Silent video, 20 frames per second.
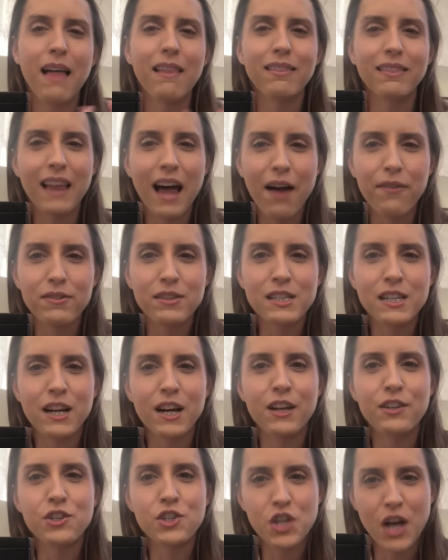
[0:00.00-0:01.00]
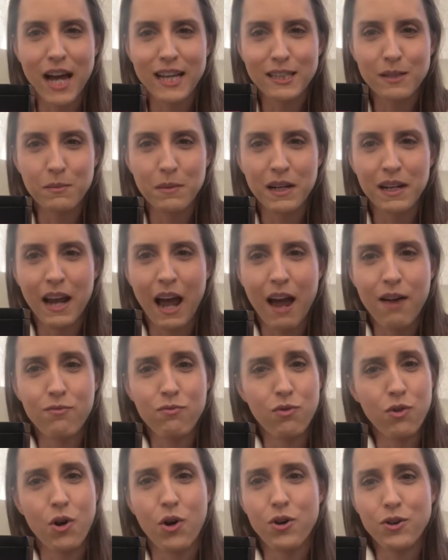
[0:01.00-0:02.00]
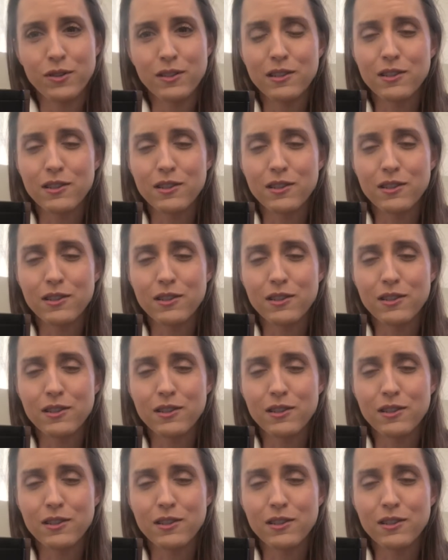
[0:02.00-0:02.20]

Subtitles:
lavender, jasmine, and rose.